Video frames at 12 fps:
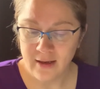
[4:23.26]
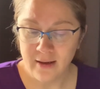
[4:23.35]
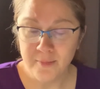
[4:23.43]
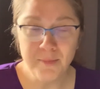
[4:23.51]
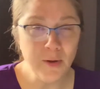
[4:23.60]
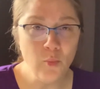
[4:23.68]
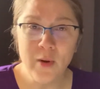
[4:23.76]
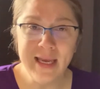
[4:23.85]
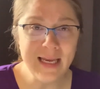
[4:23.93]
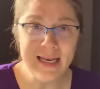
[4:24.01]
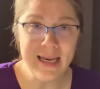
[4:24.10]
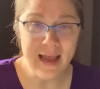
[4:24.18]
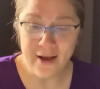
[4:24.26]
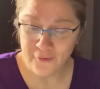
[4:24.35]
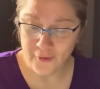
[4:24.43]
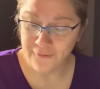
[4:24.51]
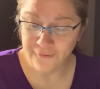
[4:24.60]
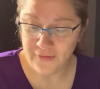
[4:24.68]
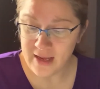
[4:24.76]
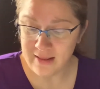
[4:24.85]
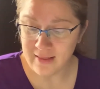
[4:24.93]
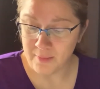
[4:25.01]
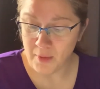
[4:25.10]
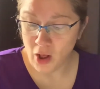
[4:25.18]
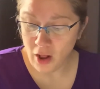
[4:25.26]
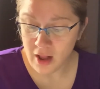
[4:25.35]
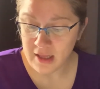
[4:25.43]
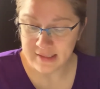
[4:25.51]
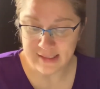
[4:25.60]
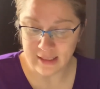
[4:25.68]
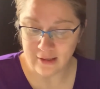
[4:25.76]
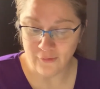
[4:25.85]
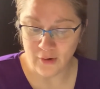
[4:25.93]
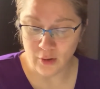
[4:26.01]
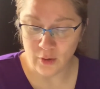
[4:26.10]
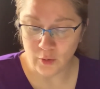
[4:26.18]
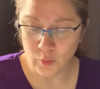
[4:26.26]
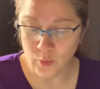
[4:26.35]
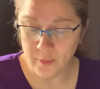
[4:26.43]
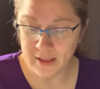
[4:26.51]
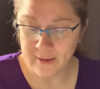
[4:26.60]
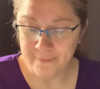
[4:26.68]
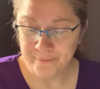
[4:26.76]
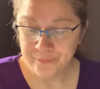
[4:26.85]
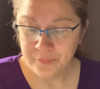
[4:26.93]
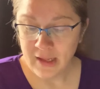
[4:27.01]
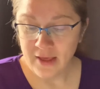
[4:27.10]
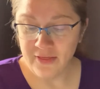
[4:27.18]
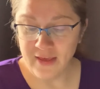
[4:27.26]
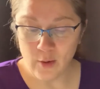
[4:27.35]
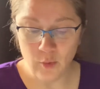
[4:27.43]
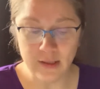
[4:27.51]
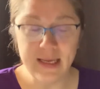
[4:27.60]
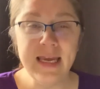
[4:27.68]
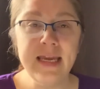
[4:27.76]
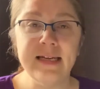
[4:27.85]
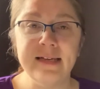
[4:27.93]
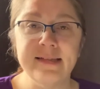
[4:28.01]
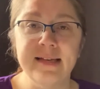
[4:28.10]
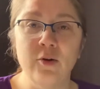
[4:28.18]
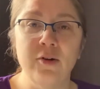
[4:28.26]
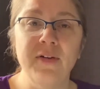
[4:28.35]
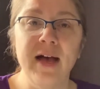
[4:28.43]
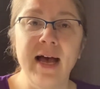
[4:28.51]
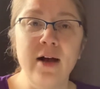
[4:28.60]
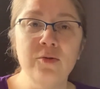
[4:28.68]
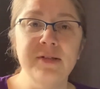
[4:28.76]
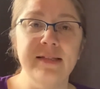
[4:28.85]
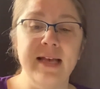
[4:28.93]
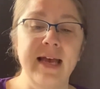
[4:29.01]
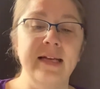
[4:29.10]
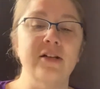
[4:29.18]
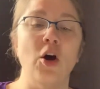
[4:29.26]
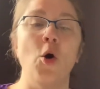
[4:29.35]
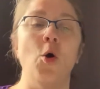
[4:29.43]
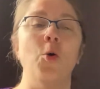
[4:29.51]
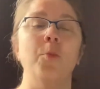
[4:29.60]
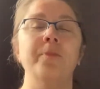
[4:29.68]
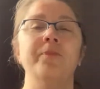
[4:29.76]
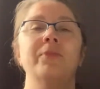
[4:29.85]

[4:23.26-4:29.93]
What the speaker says: "But we can never feed them all," said the very old woman. "They will eat us out of house and home."